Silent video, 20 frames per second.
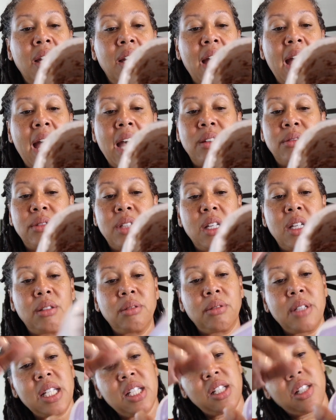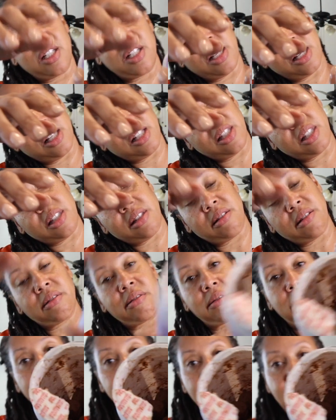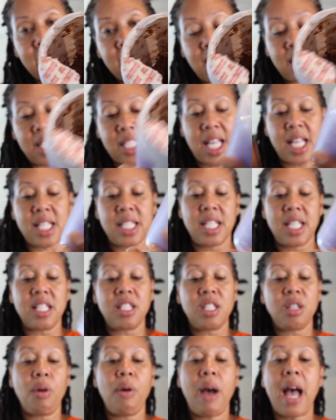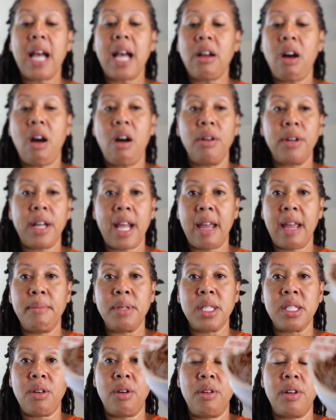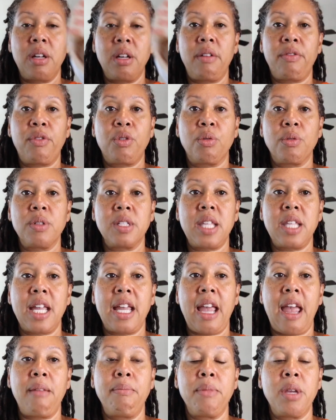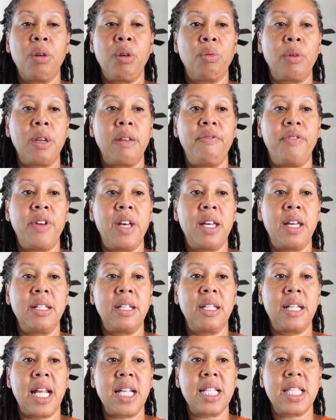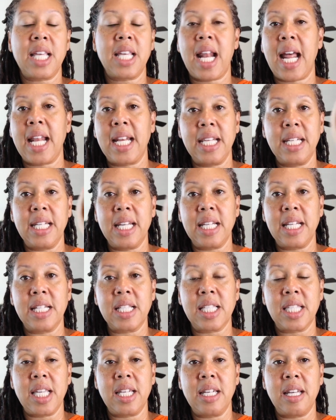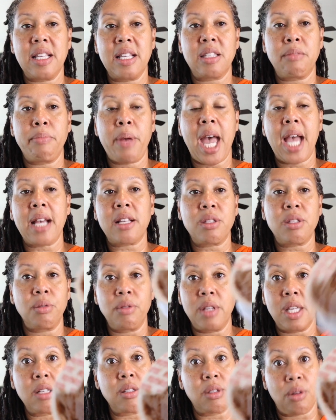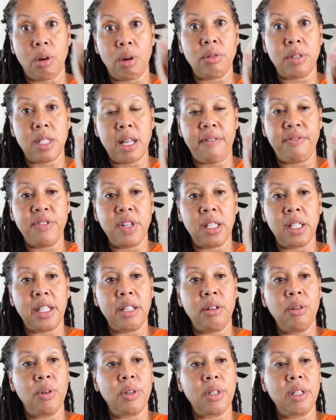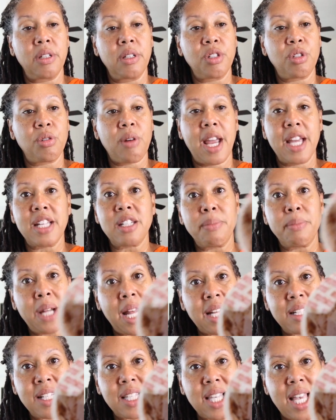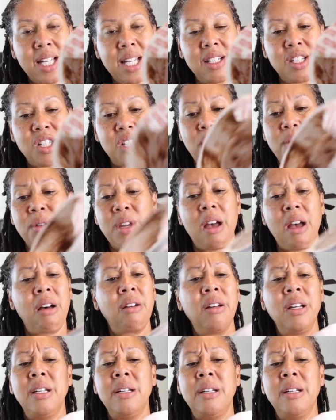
I don't know. It's just, that's disgusting. So I called Amazon, and of course they gave me a refund, and they said I didn't need to send these back. So these are definitely going in the trash. But I just had to show y'all.